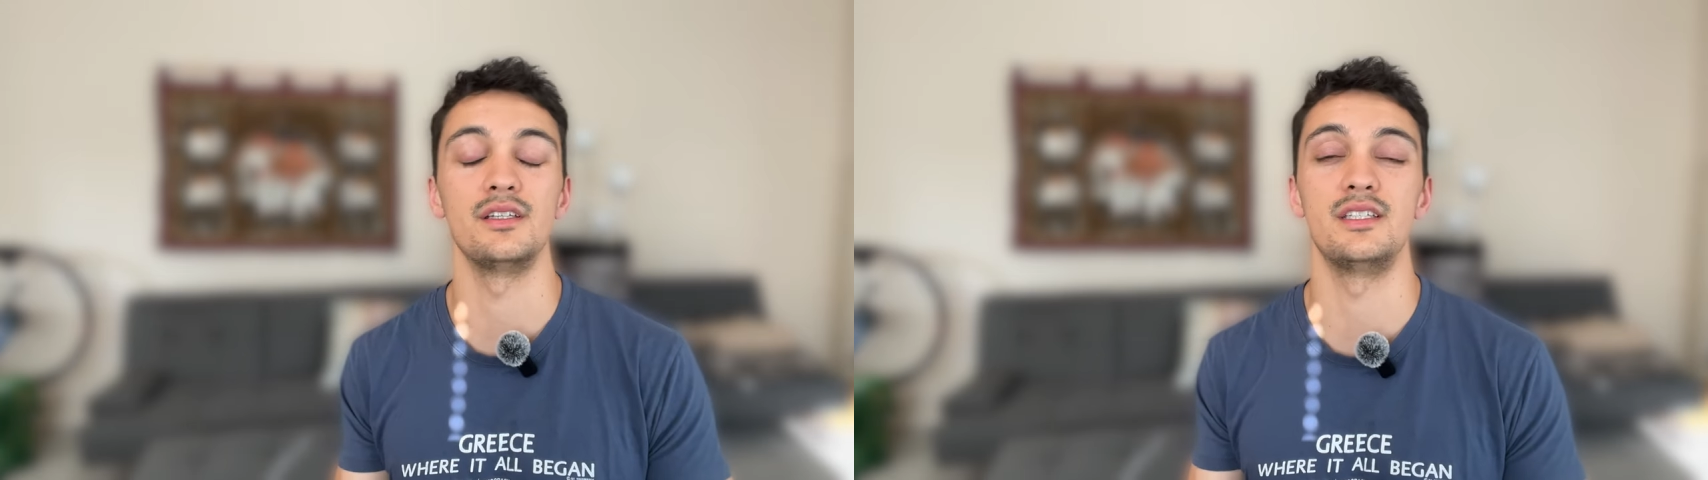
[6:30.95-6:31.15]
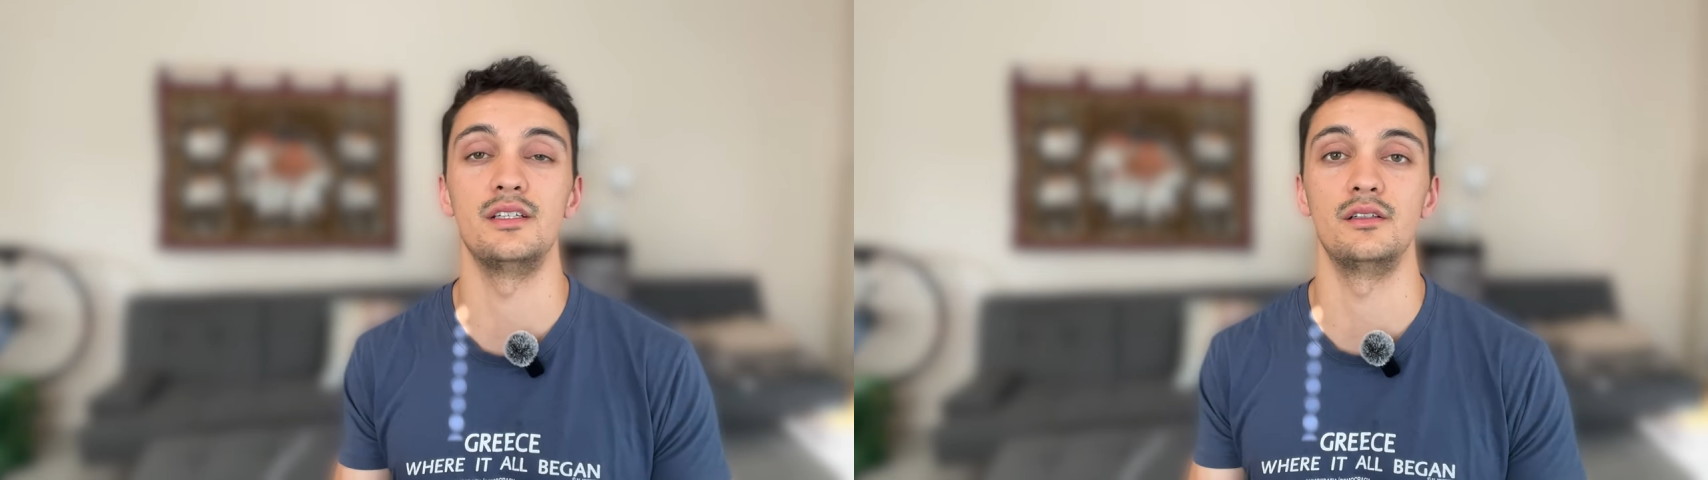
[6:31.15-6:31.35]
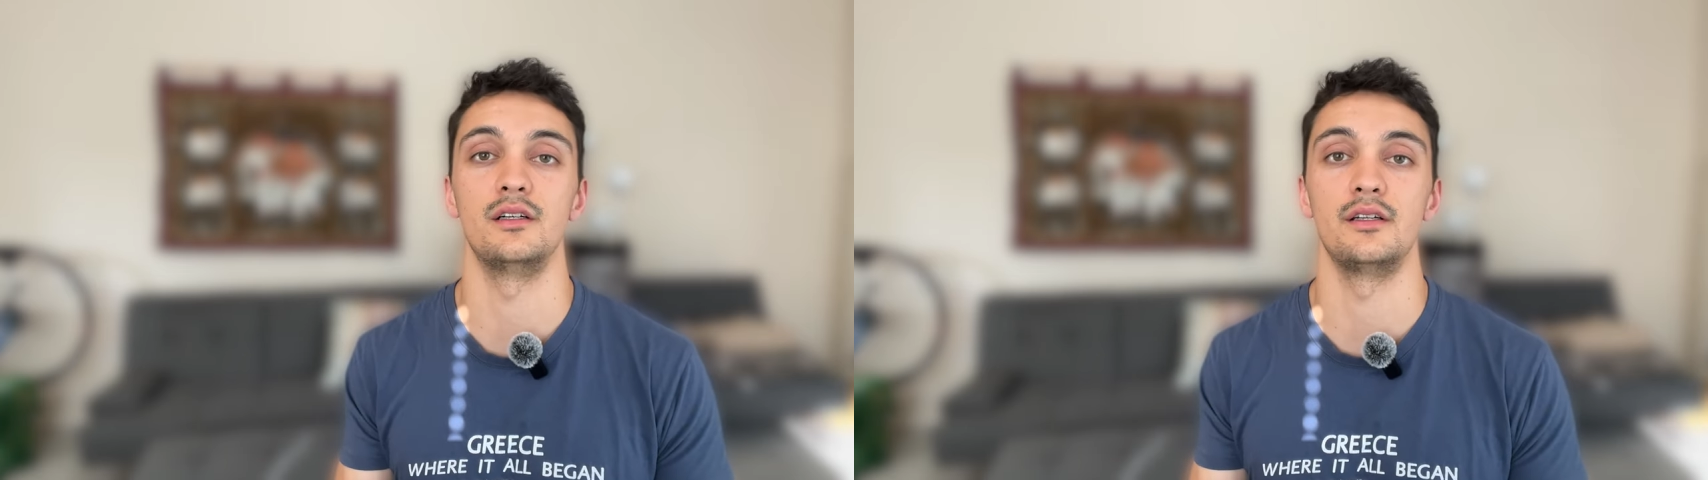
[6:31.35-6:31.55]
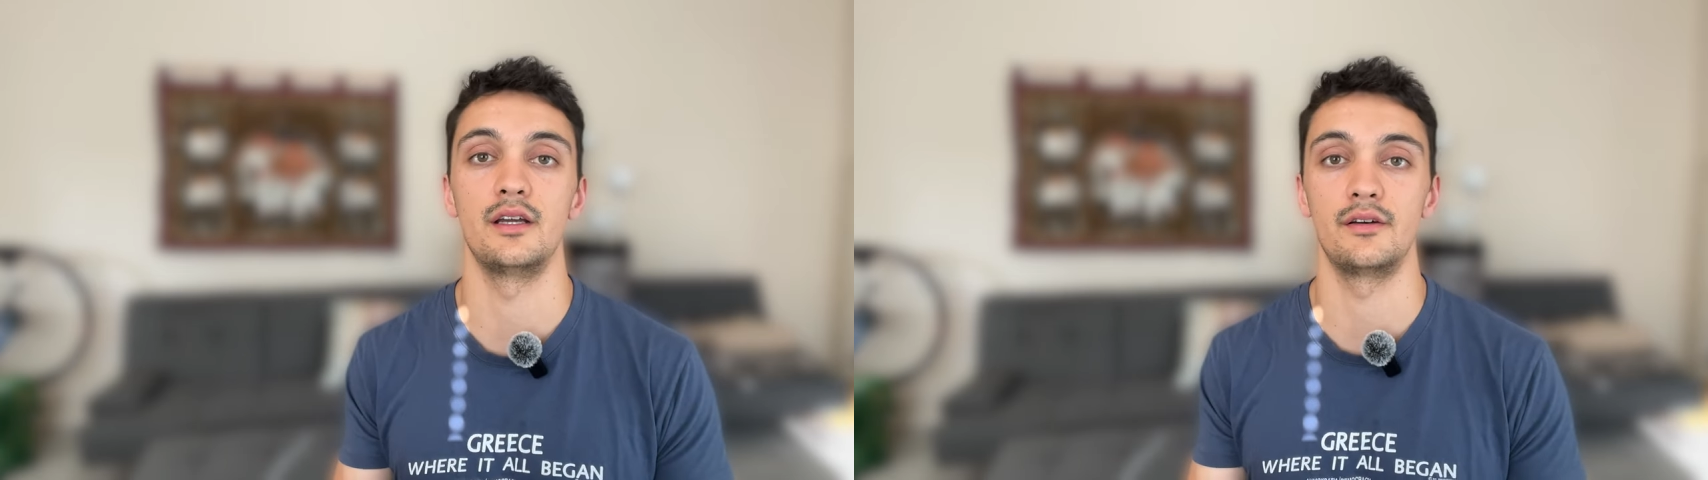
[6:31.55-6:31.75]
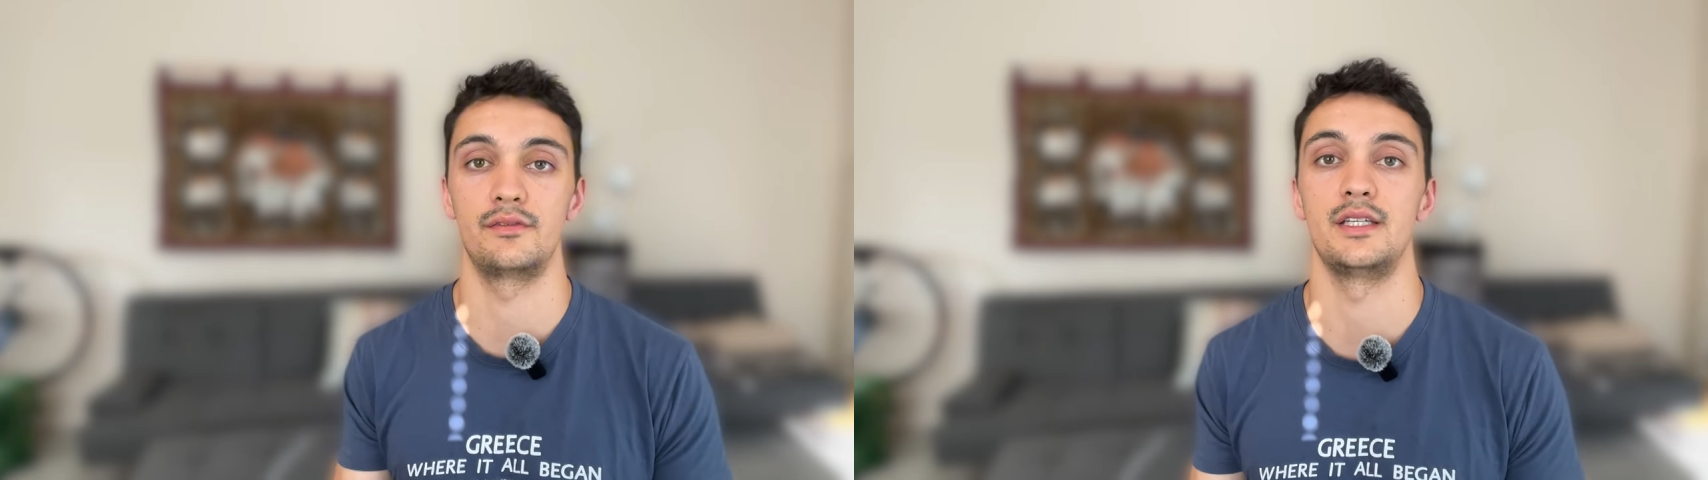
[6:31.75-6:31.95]
deal
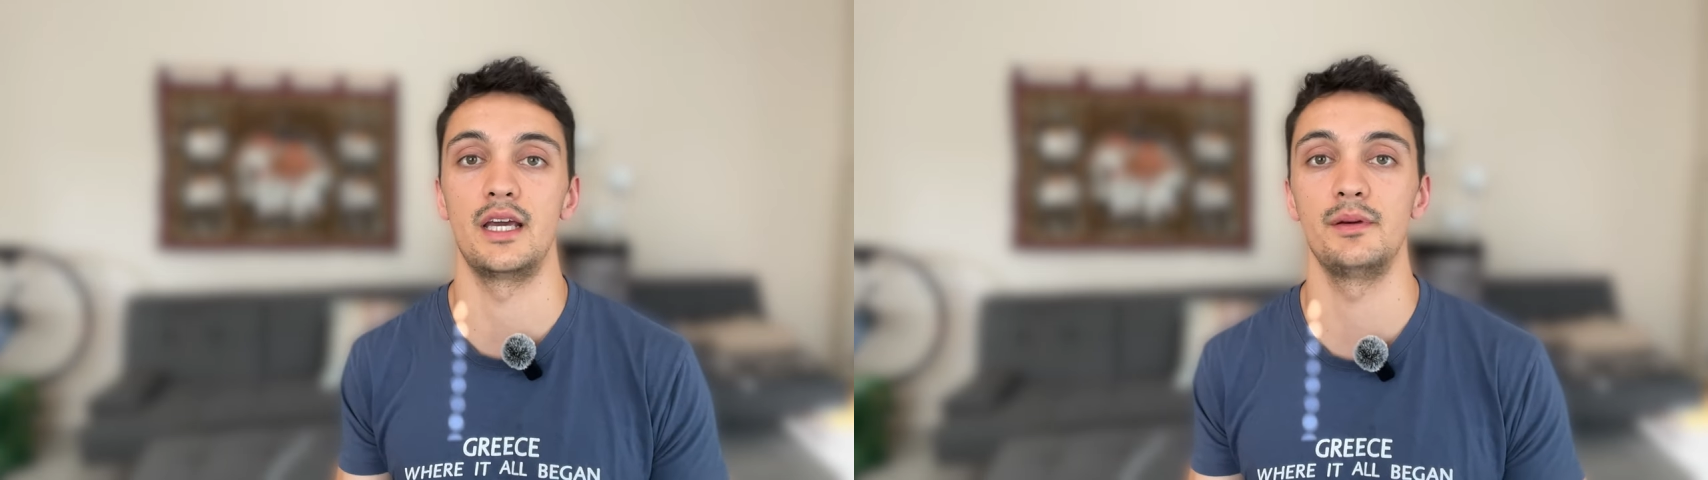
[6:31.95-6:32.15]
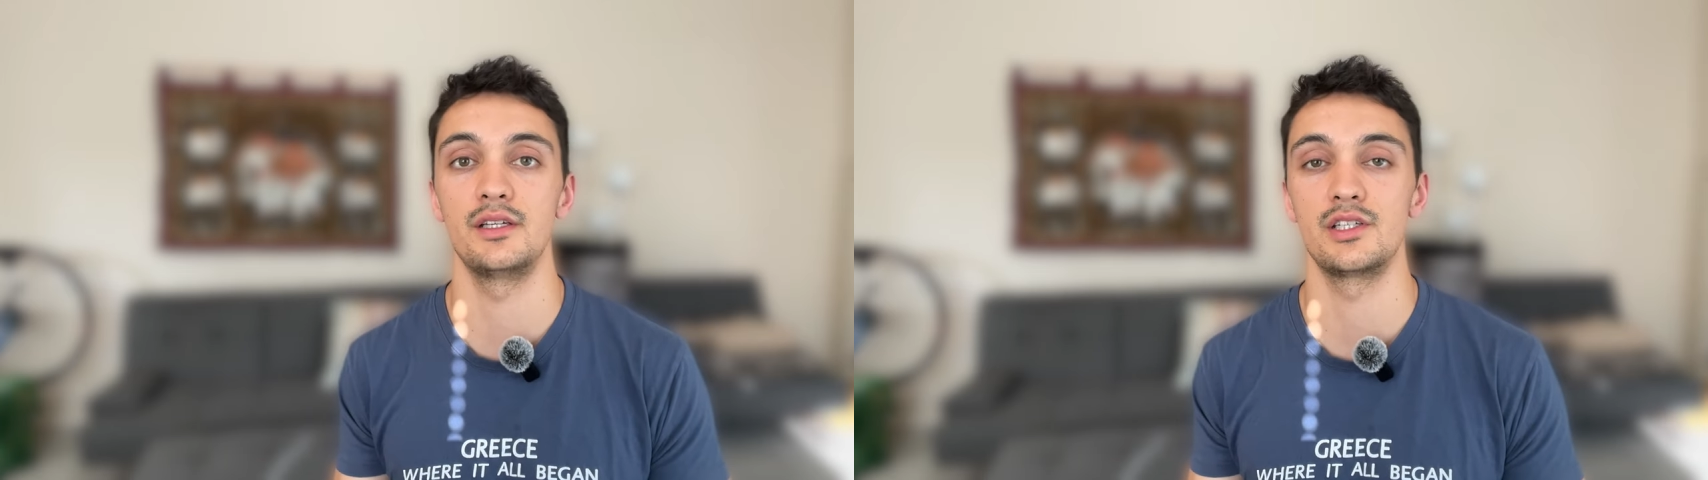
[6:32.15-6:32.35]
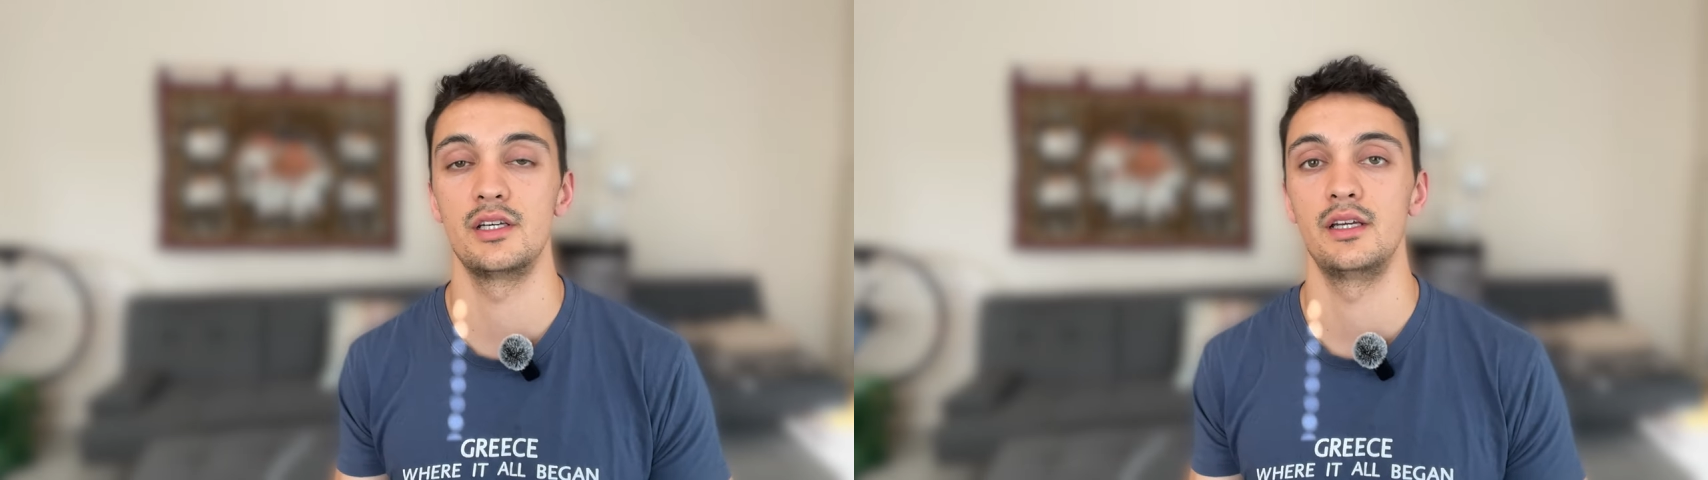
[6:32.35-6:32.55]
enough damage.